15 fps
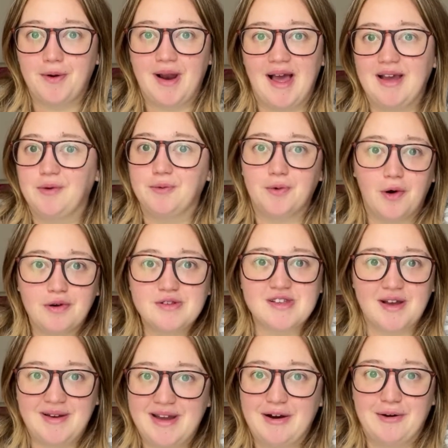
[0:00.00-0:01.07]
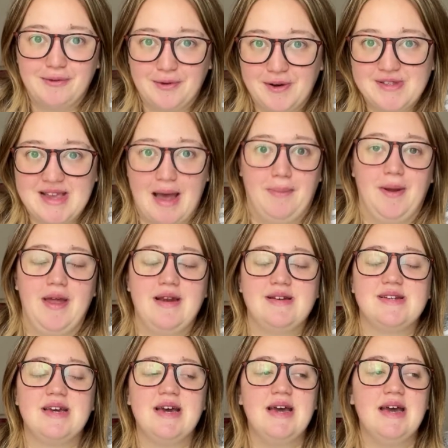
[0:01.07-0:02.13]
Like, what's going on? What's happened?